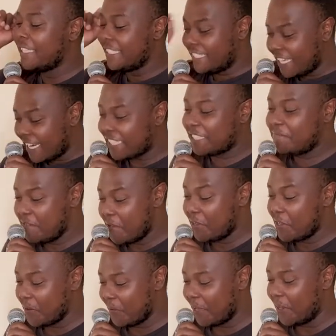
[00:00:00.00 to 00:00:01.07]
text me on
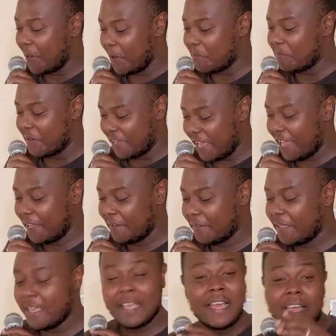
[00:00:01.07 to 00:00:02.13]
your way home, okay?
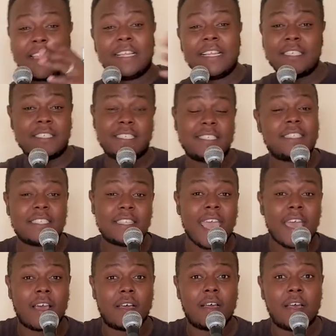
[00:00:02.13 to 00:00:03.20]

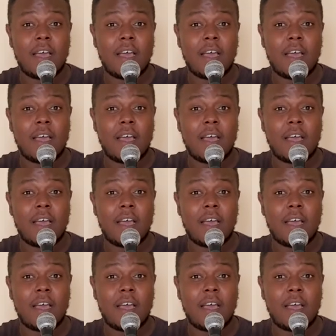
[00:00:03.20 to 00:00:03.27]
Yeah.